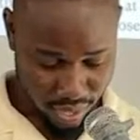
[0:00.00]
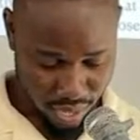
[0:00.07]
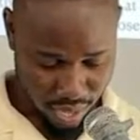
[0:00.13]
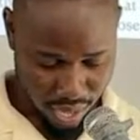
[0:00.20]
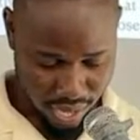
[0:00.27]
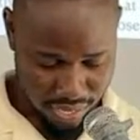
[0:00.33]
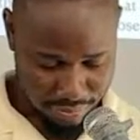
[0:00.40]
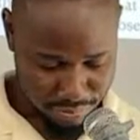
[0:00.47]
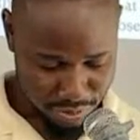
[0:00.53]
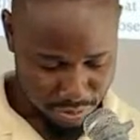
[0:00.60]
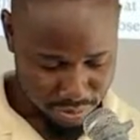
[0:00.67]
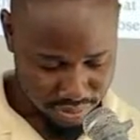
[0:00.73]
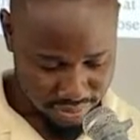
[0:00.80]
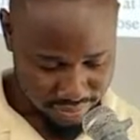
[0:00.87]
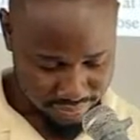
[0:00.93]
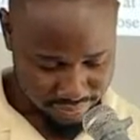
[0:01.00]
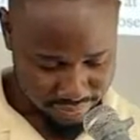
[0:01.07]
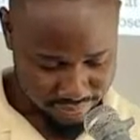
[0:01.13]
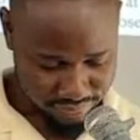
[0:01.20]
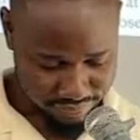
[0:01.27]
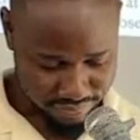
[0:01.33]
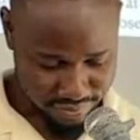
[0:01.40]
I am Joseph.
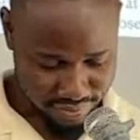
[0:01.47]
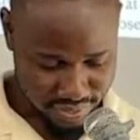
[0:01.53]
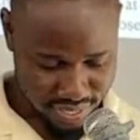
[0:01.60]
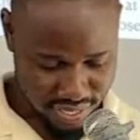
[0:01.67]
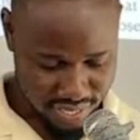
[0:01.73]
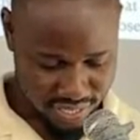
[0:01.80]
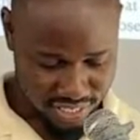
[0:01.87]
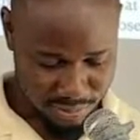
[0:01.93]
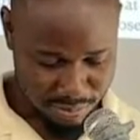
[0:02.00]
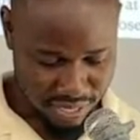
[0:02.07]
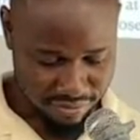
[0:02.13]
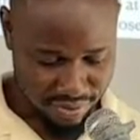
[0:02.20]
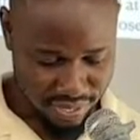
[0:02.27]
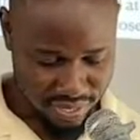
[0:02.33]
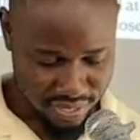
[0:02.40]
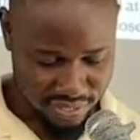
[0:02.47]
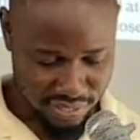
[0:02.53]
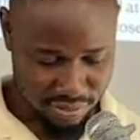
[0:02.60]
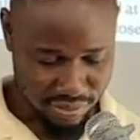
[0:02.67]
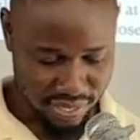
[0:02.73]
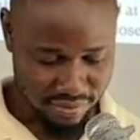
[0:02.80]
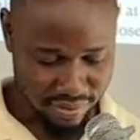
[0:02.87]
Is my father still
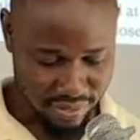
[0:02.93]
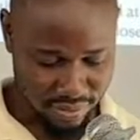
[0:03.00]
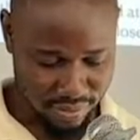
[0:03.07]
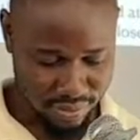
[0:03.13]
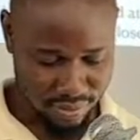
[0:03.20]
living?